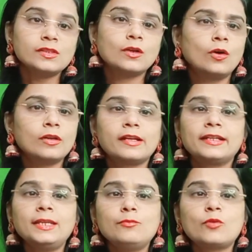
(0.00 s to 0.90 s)
or our
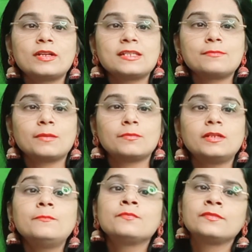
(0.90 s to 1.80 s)
team WhatsApp
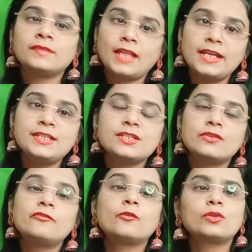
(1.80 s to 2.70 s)
number
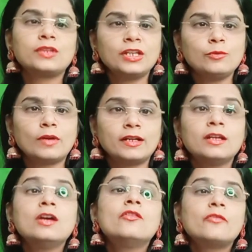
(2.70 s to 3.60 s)

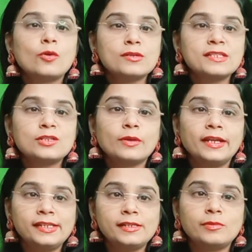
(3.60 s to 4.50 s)

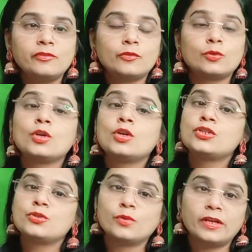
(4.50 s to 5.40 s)
90431408444
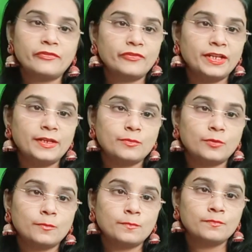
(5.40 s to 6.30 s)
to book a free demo.